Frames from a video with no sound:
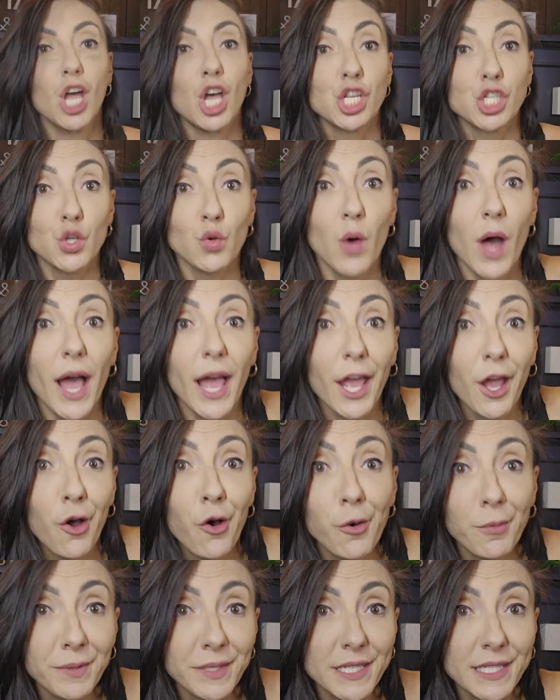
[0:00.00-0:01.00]
So I
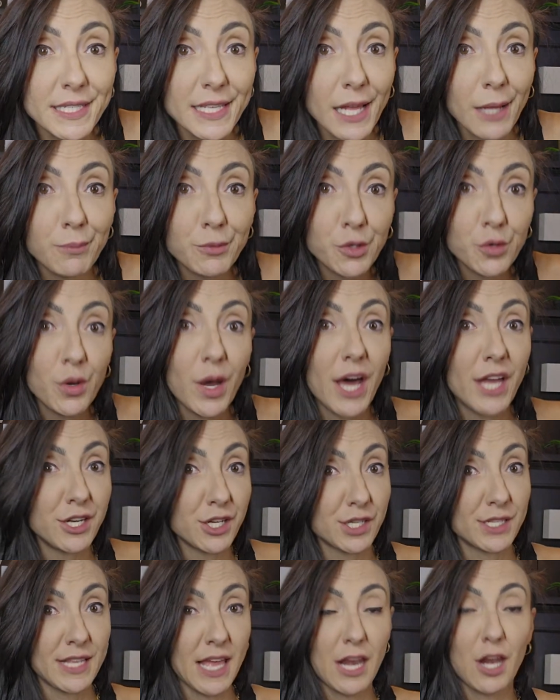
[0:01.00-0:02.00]
hope this helped you
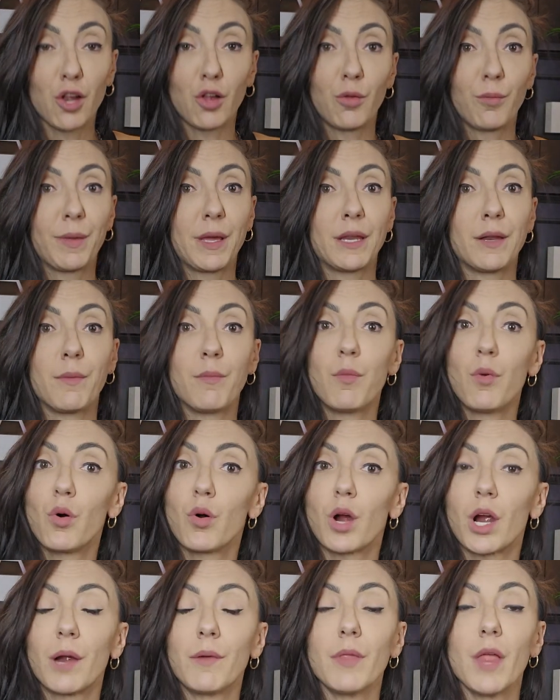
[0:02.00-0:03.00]
understand a little bit
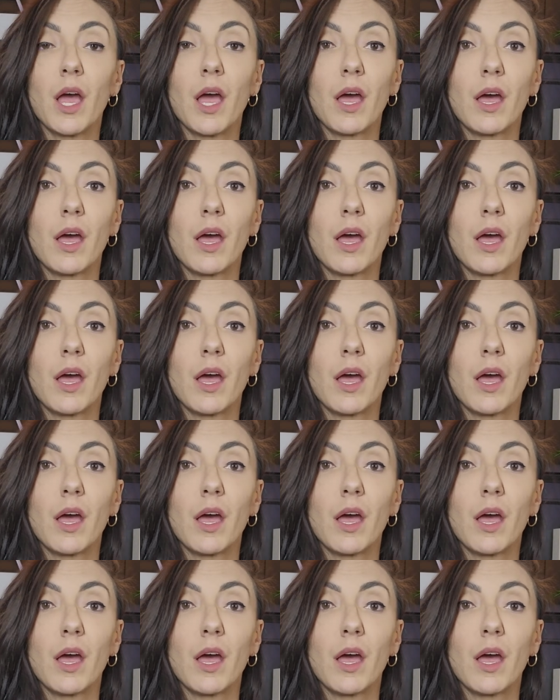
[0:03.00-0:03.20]
more